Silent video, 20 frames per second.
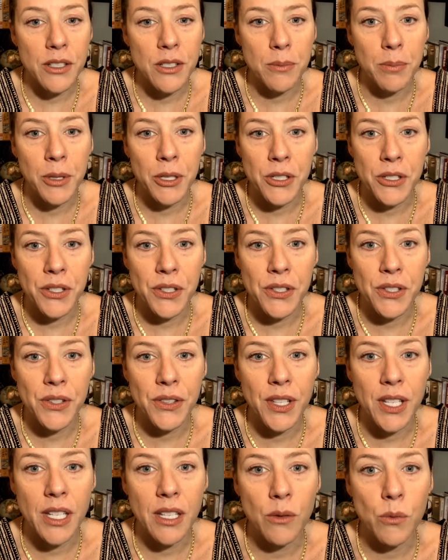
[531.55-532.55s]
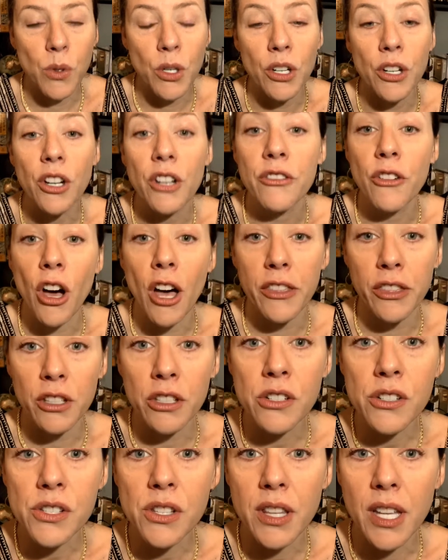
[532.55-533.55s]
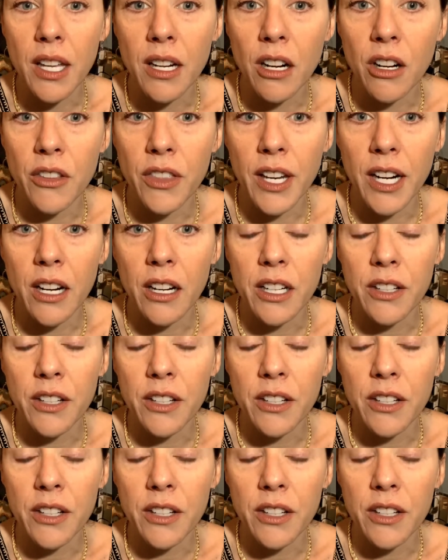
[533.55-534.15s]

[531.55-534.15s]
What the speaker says: to purchase the work of authors that are there,